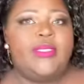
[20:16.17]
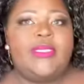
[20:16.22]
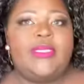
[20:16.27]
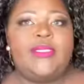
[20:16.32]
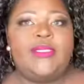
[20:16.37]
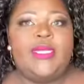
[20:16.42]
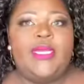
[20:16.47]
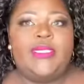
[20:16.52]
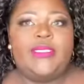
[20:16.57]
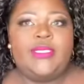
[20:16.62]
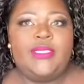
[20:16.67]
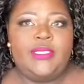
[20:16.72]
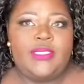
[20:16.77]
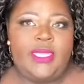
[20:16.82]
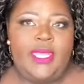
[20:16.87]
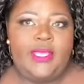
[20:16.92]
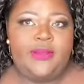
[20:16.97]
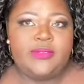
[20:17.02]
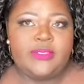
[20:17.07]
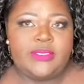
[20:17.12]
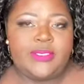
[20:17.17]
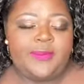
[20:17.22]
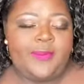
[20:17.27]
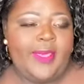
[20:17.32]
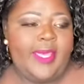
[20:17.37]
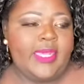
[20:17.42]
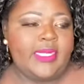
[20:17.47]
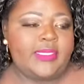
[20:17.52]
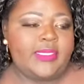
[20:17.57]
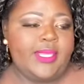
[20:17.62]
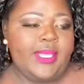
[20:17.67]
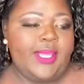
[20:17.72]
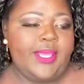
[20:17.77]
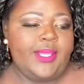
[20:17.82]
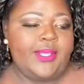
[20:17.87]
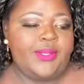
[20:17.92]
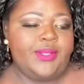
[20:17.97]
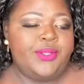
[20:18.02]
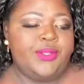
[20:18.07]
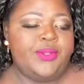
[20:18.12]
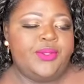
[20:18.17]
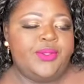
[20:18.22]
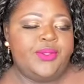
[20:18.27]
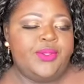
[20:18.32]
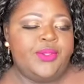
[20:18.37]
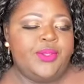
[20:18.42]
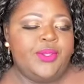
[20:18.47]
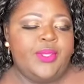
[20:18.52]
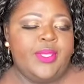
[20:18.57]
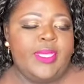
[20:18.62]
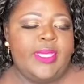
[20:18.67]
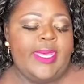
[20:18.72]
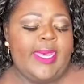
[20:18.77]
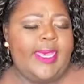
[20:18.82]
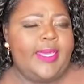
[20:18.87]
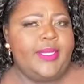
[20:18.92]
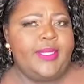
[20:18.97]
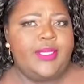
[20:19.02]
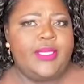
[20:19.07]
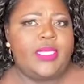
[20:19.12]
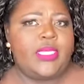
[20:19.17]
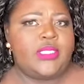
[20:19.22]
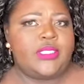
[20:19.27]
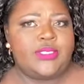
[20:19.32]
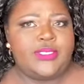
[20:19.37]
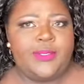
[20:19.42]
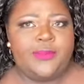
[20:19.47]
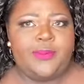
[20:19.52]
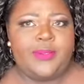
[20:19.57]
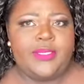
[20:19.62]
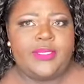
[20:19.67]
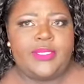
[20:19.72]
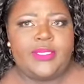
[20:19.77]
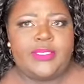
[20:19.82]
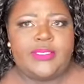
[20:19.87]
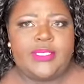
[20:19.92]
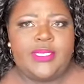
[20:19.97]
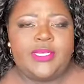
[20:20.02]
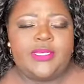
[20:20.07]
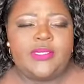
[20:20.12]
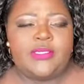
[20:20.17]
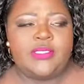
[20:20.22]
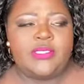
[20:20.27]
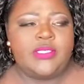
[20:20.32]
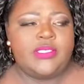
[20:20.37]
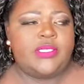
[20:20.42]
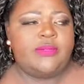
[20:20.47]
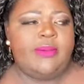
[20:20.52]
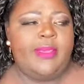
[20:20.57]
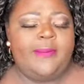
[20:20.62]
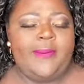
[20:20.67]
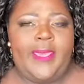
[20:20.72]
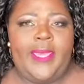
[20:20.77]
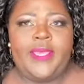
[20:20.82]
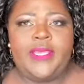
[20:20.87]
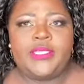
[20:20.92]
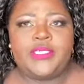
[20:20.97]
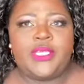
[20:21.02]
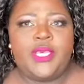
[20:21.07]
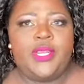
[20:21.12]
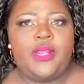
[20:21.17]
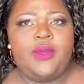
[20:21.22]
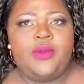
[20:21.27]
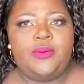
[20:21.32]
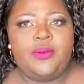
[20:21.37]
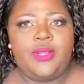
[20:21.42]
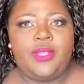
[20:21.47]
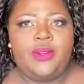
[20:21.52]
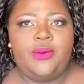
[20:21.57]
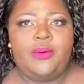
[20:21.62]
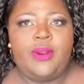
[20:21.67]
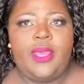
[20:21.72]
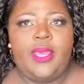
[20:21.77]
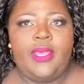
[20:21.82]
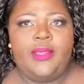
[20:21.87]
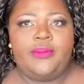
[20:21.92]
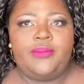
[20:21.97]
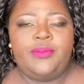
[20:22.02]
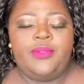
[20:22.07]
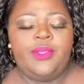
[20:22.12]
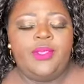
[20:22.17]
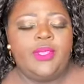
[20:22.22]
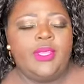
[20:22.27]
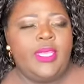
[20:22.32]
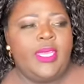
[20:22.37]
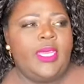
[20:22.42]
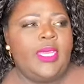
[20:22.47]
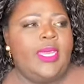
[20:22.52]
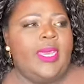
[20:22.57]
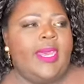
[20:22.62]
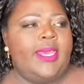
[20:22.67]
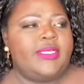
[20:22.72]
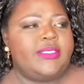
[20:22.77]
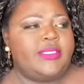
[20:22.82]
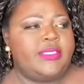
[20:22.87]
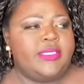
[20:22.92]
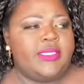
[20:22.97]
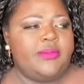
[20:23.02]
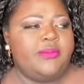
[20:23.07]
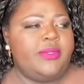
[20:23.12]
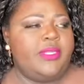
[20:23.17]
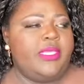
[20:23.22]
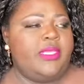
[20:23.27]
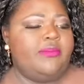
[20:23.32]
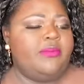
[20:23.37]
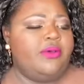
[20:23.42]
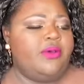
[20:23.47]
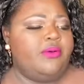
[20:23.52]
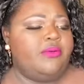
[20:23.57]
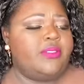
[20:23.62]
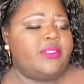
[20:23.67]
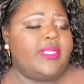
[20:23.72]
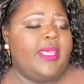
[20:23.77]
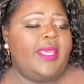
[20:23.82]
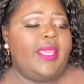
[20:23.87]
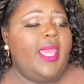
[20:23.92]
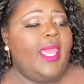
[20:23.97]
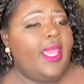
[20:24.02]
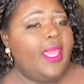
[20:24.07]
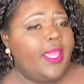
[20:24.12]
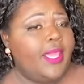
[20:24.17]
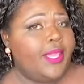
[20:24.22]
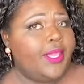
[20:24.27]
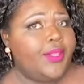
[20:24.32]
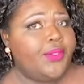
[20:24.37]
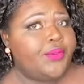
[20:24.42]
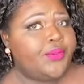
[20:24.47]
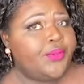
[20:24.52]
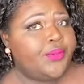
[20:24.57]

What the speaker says: thing that I didn't like was the fact that I didn't get shipping details until my package had already arrived. I sent them an email and was like, hey,